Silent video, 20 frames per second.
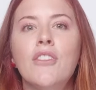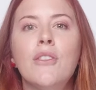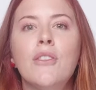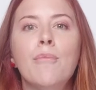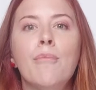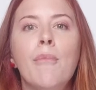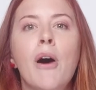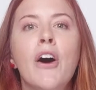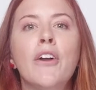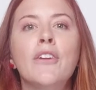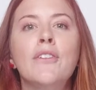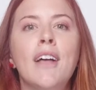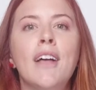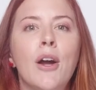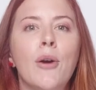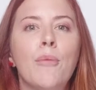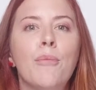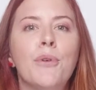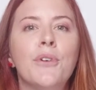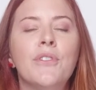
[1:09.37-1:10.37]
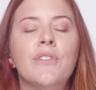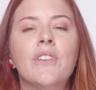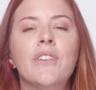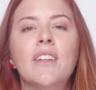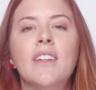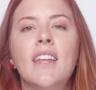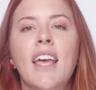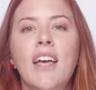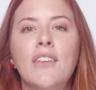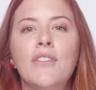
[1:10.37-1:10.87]
The model outputs
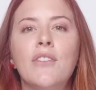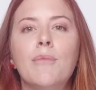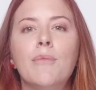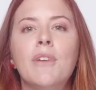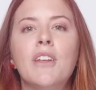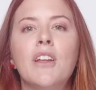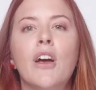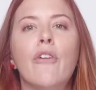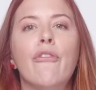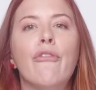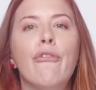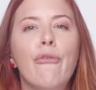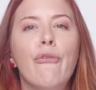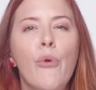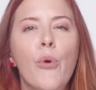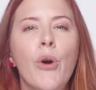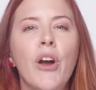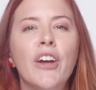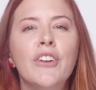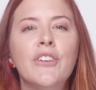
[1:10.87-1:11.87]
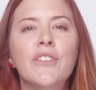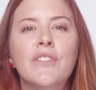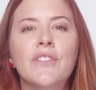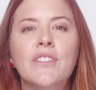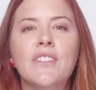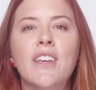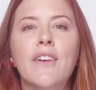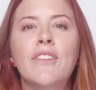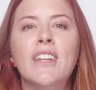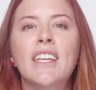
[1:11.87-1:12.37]
an estimate of
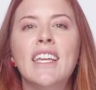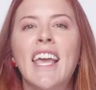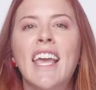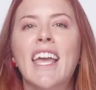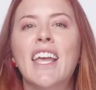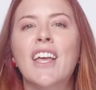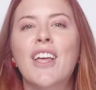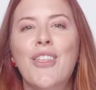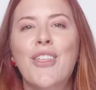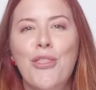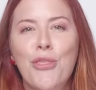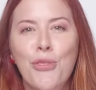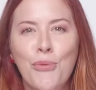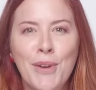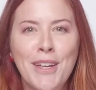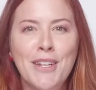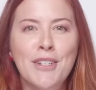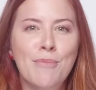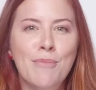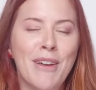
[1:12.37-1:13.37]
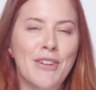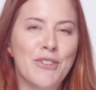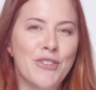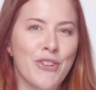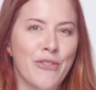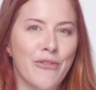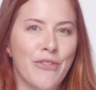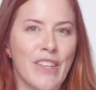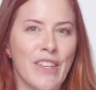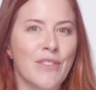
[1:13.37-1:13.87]
478
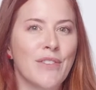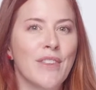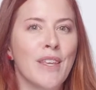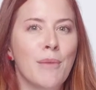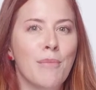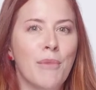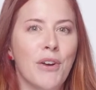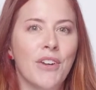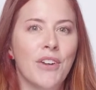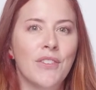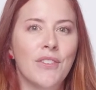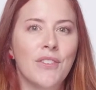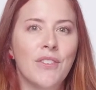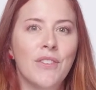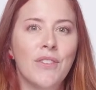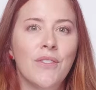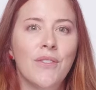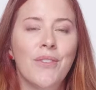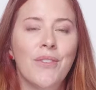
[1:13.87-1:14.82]
three-dimensional face landmarks.